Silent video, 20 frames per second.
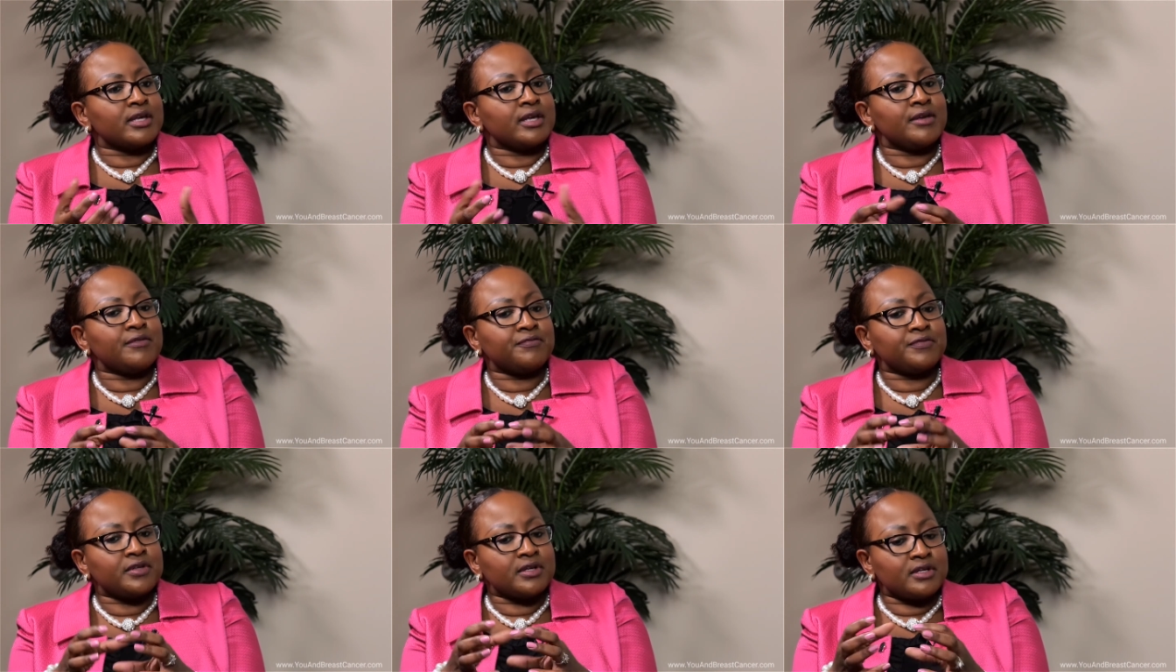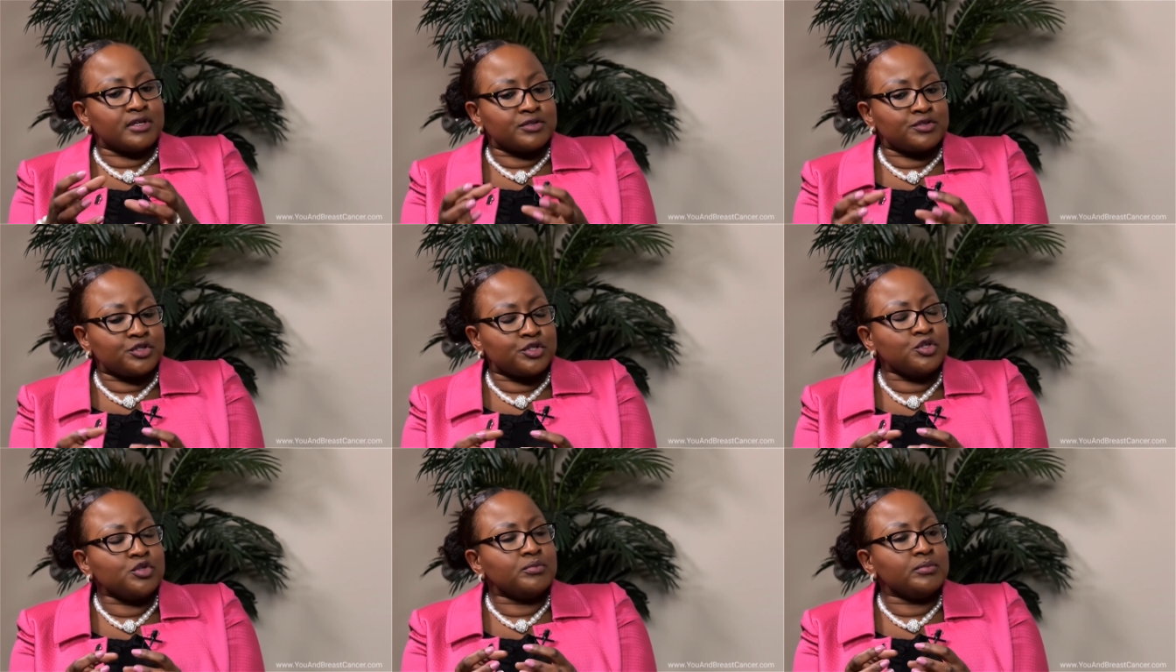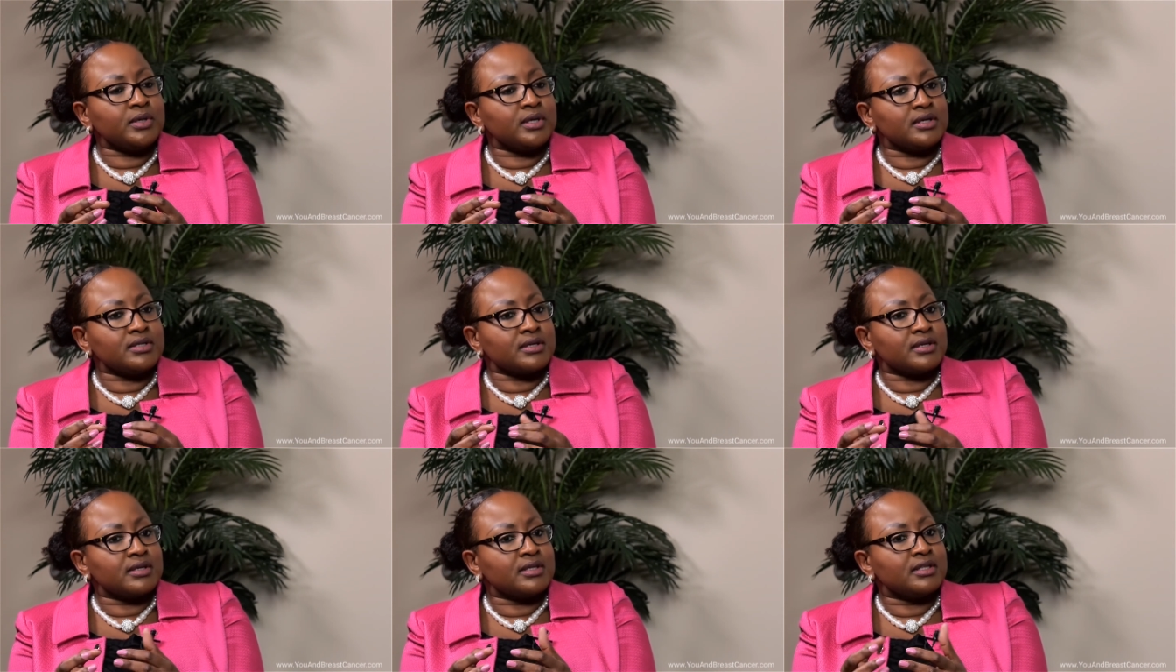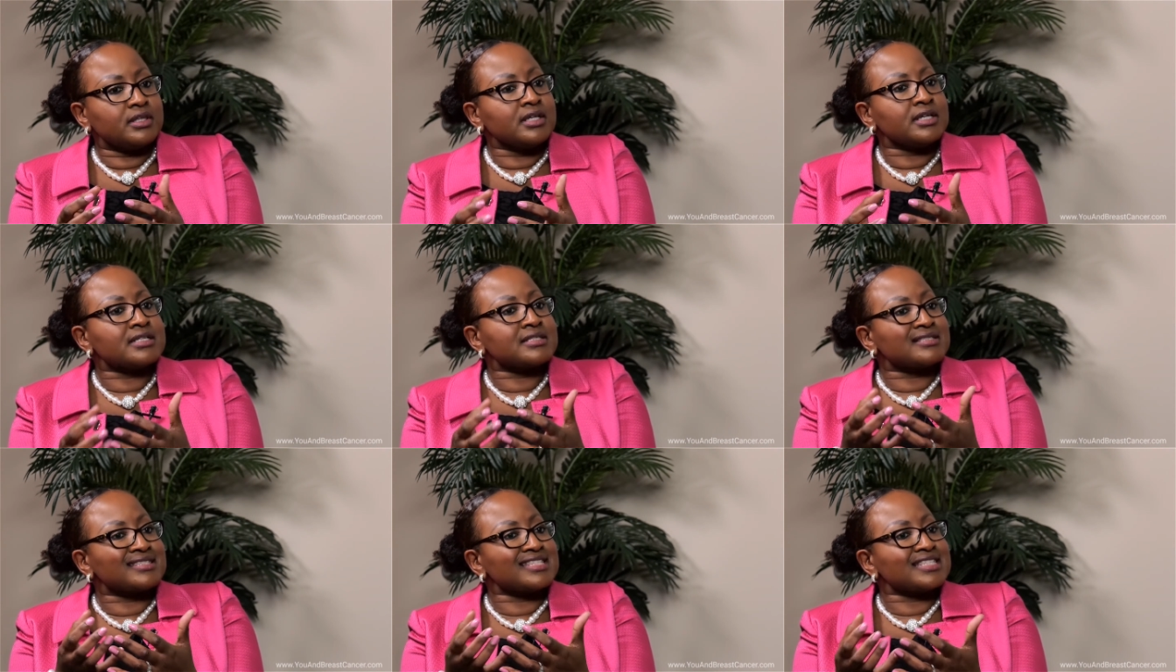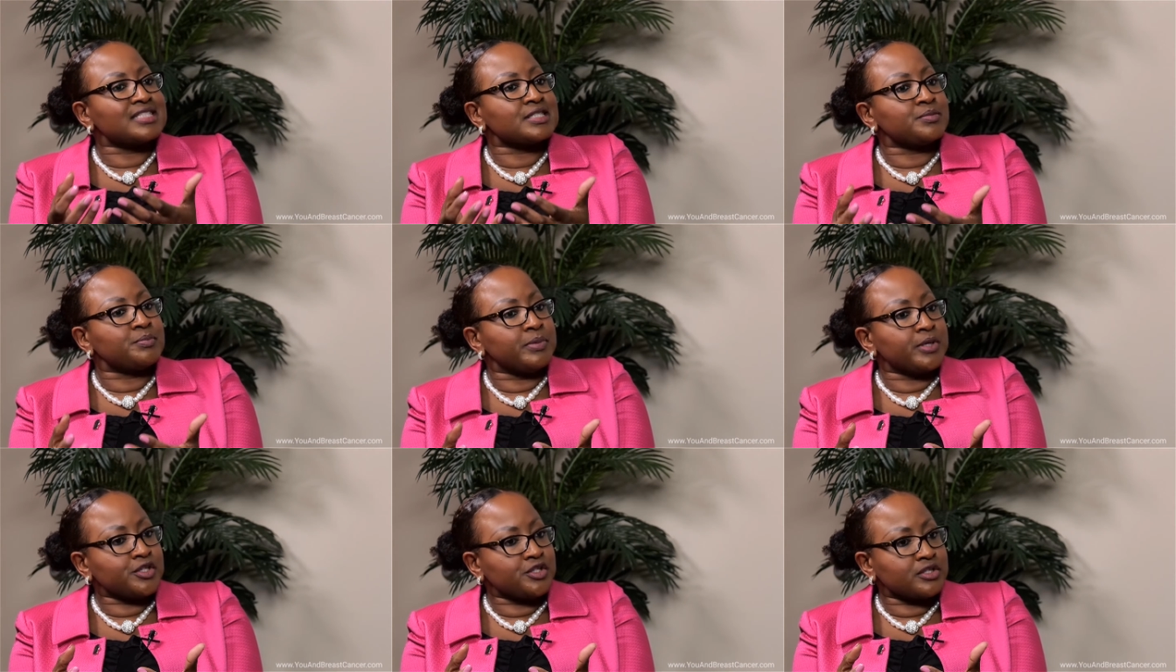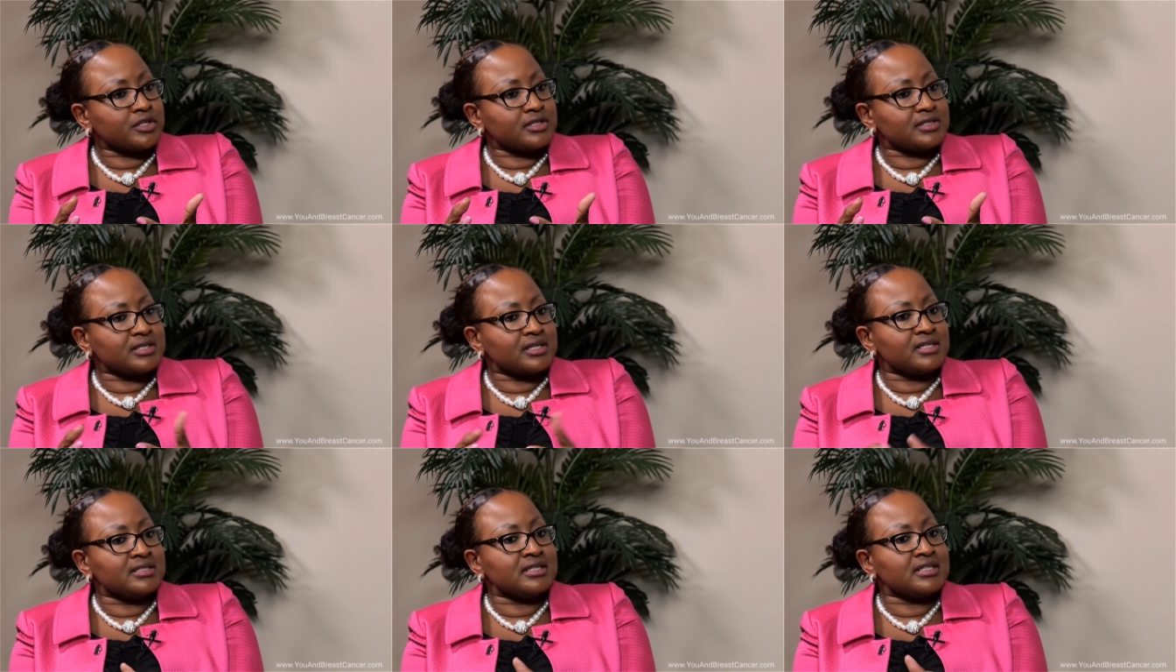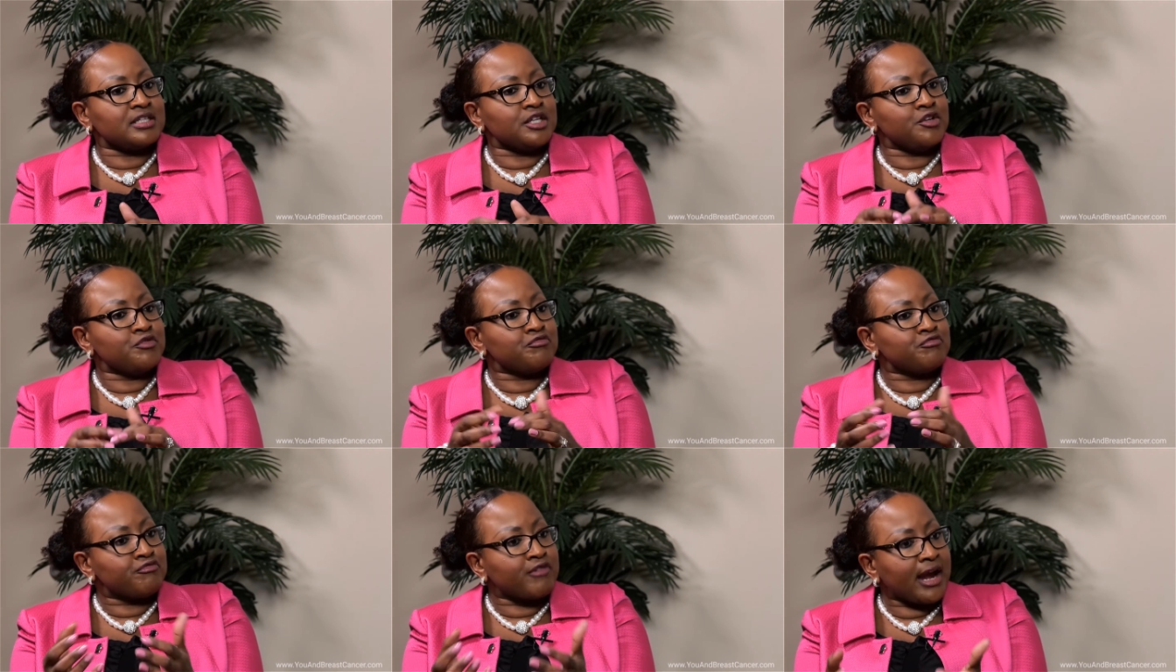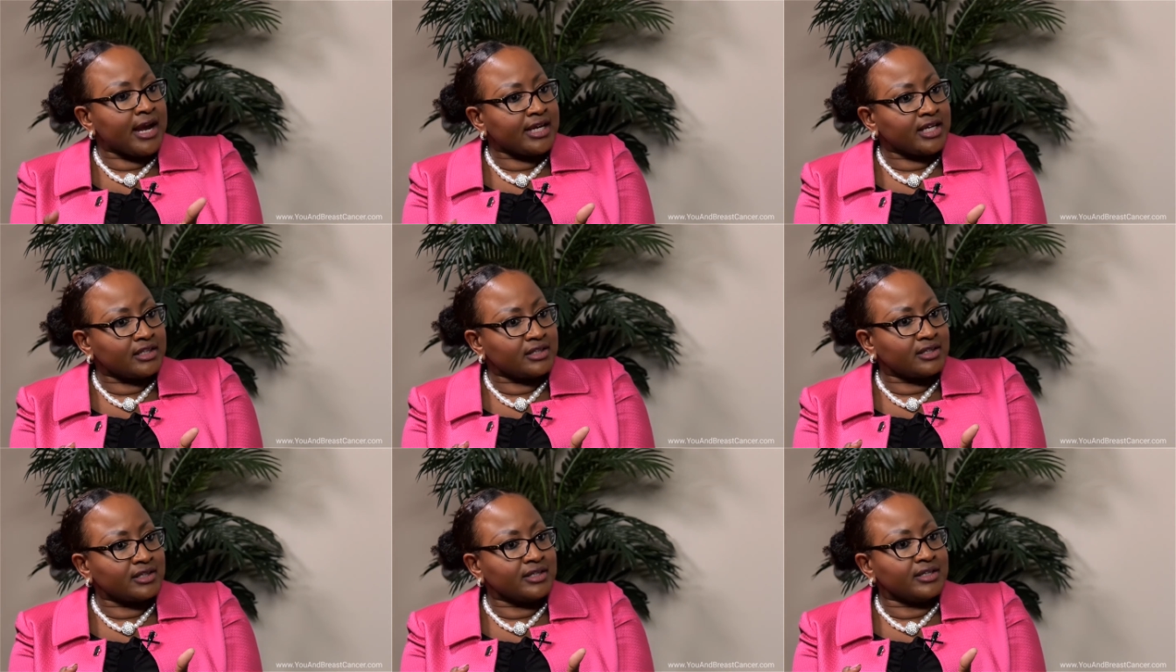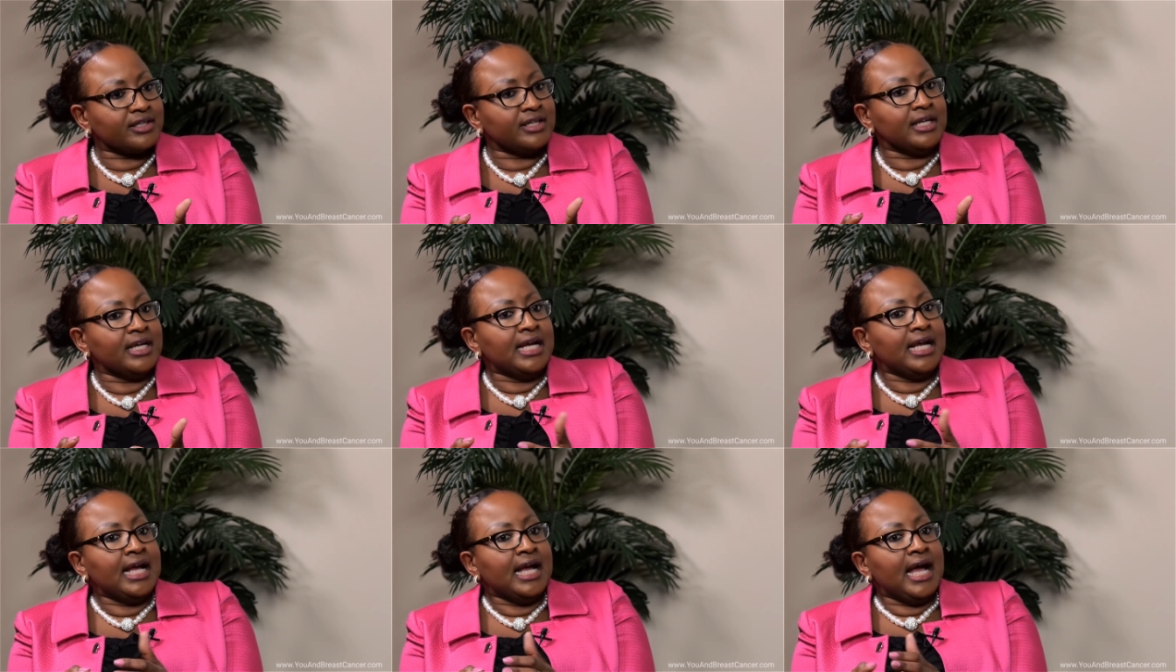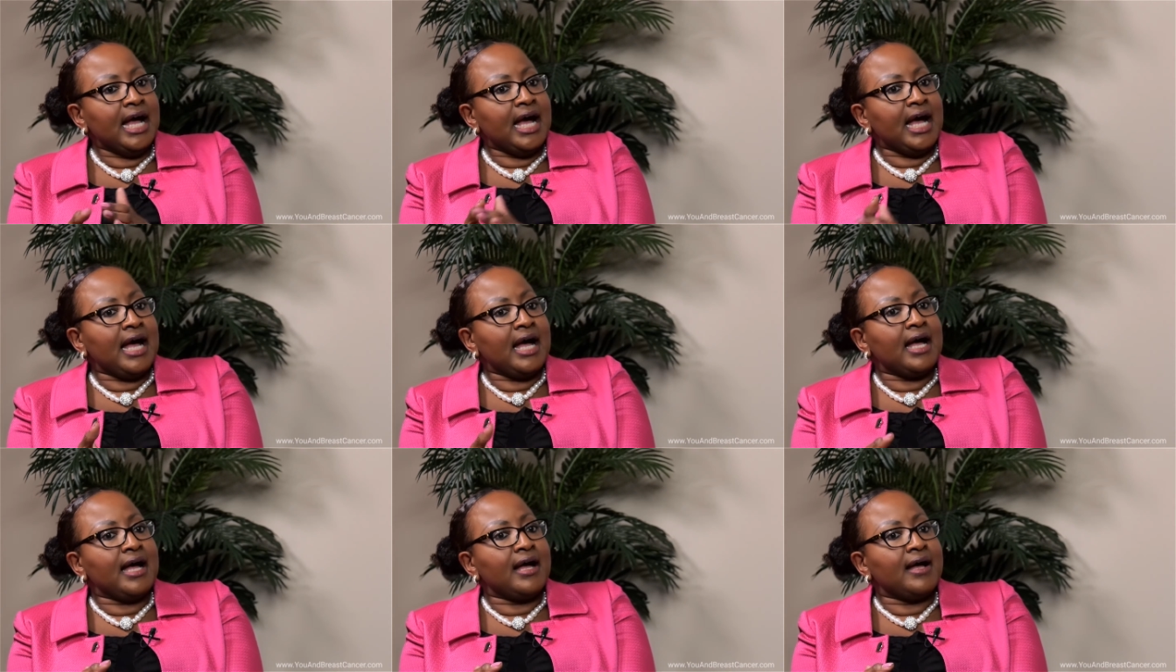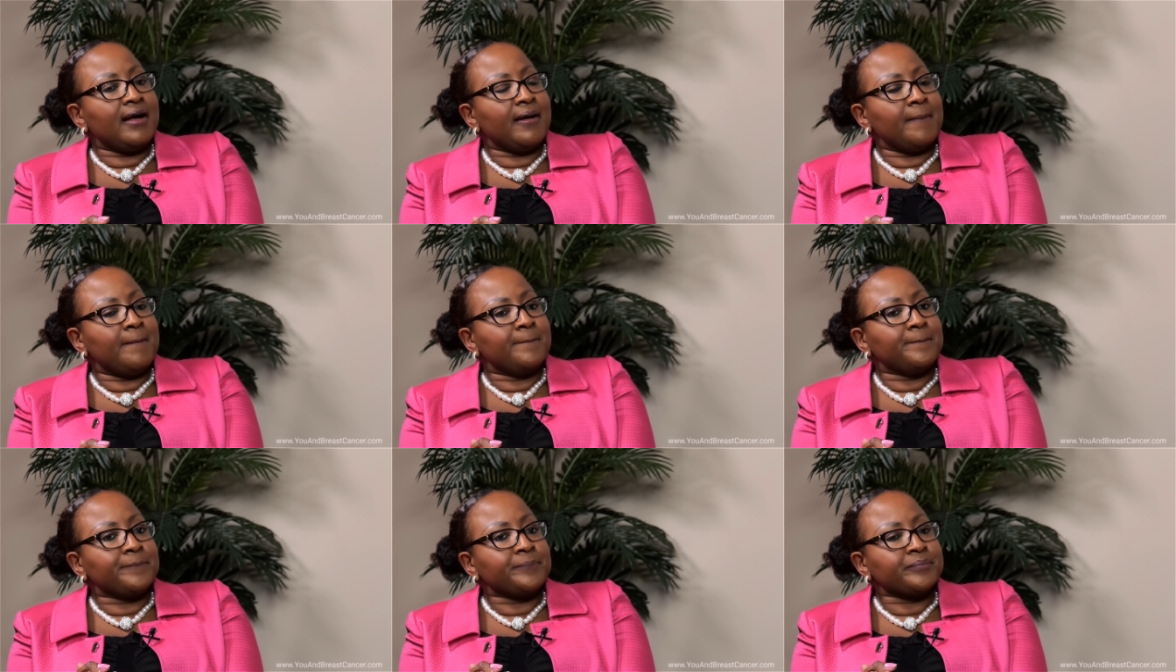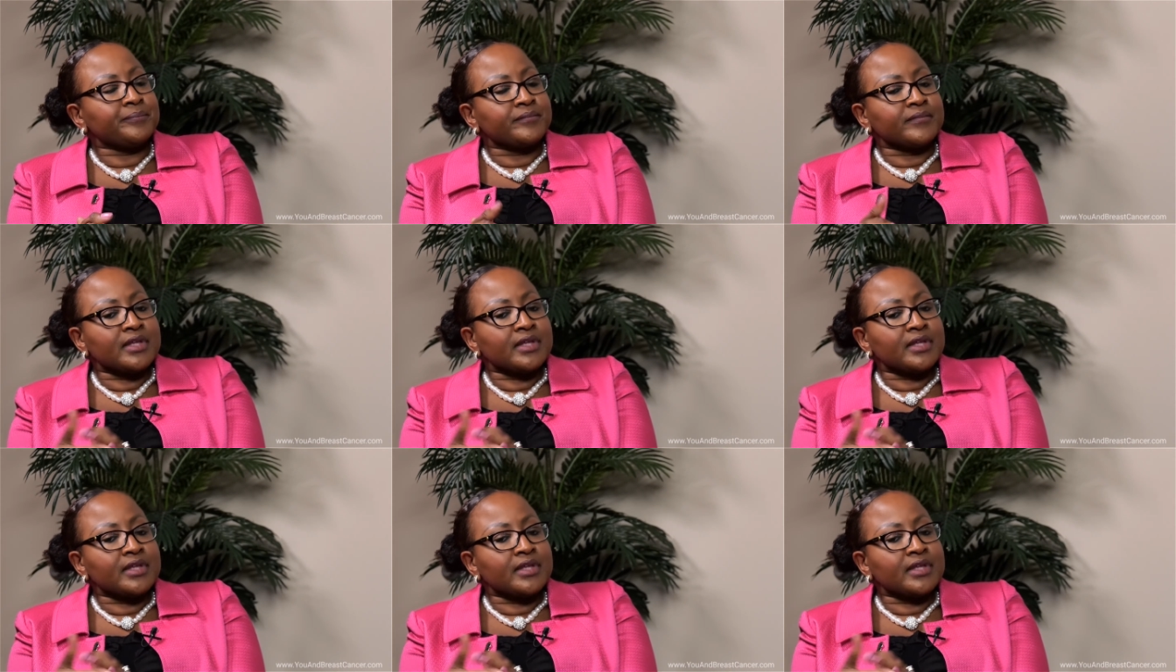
if the tumor looks suspicious, is it irregular? Um,